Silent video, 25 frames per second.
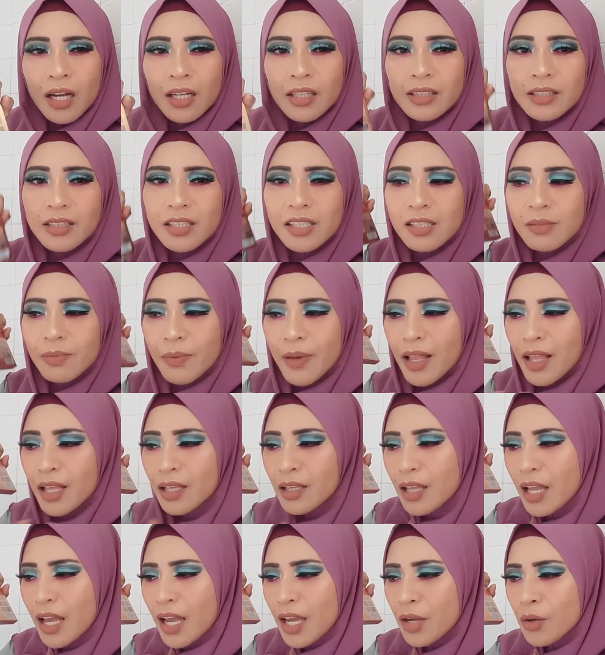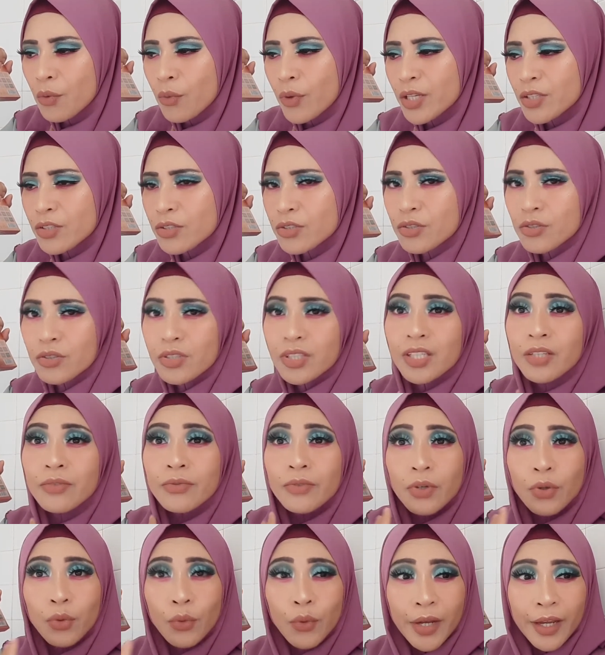this palette I want to
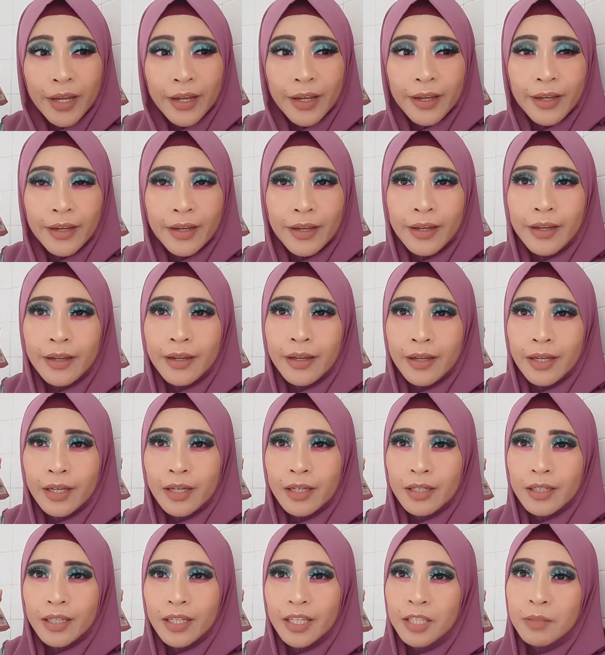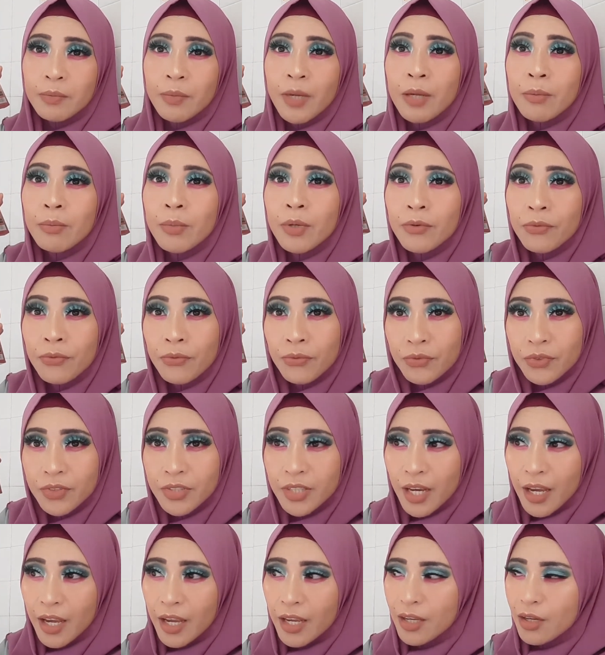give away in my
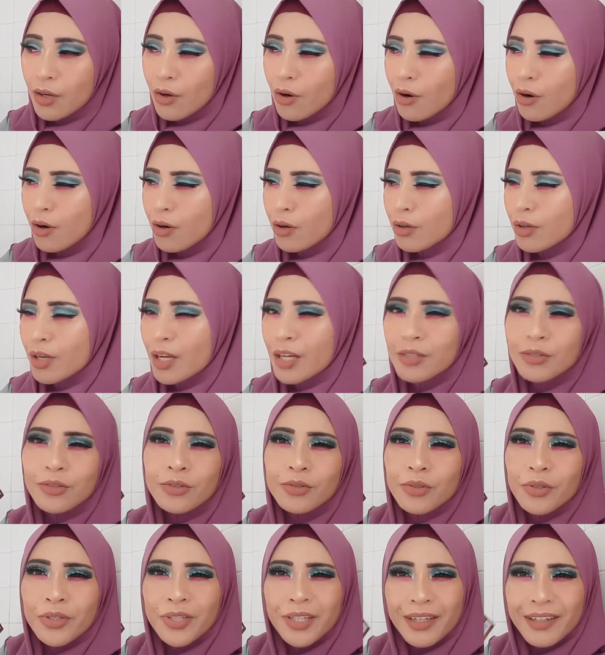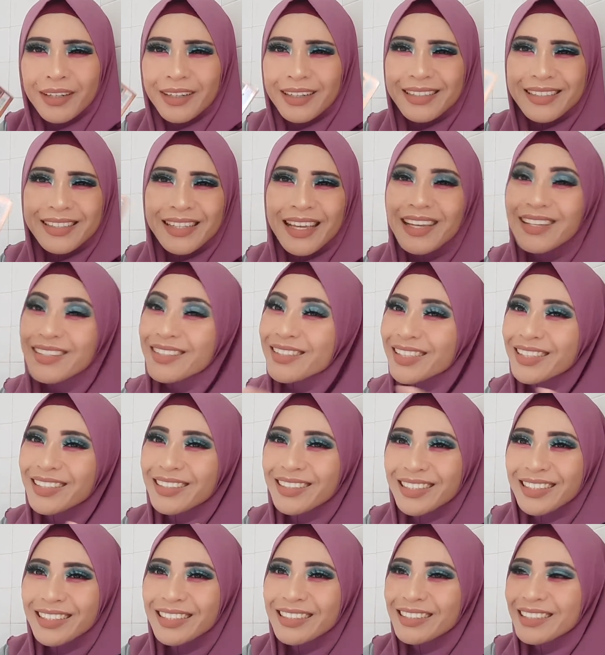birthday, or I don't know, yeah, guys. I still
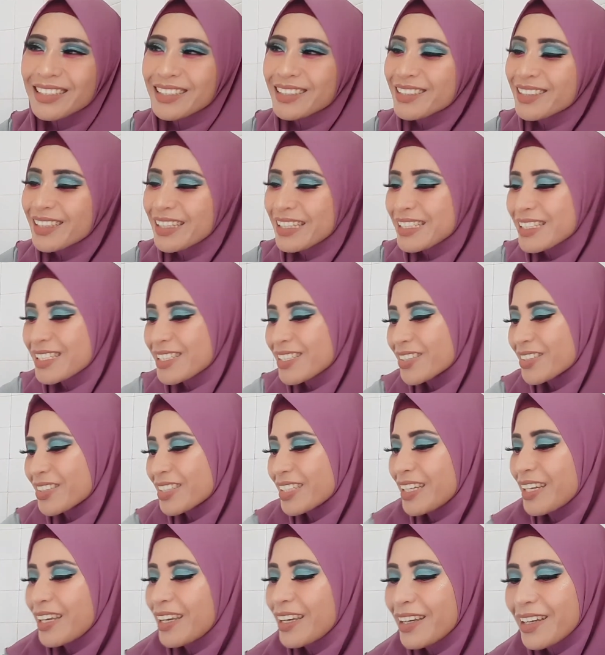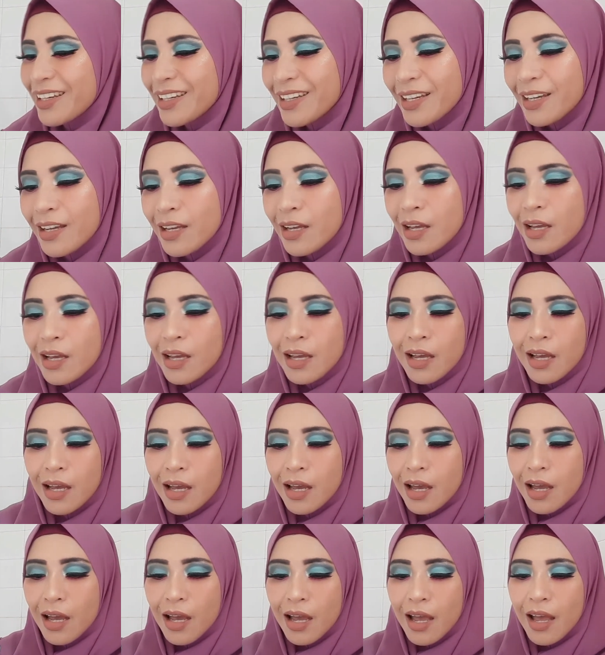thinking, guys. Okay,
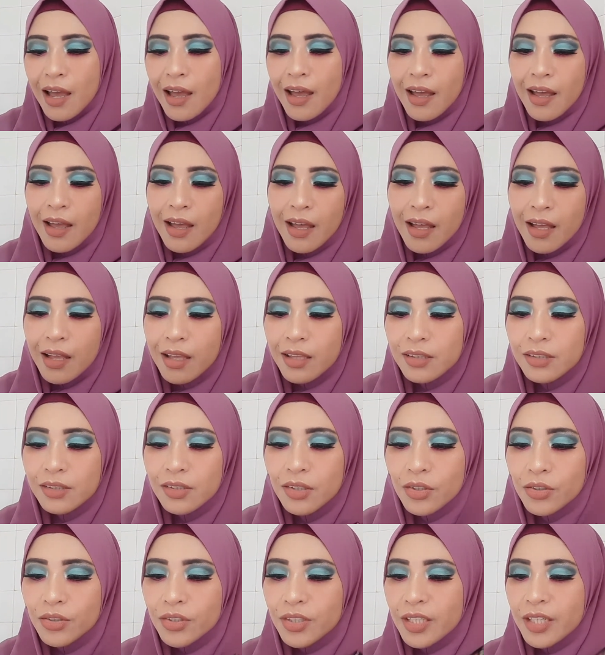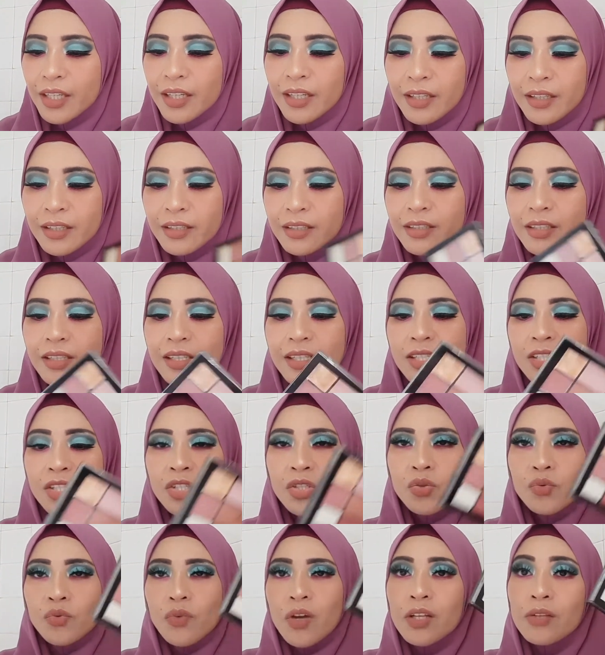and okay,
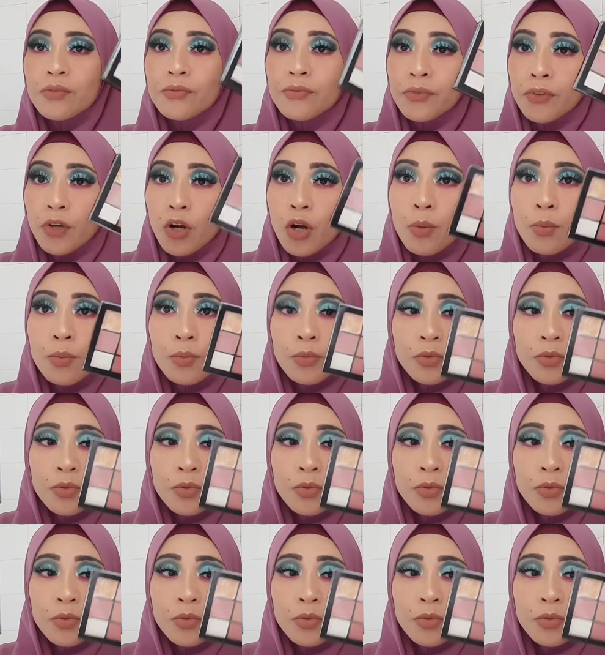this one from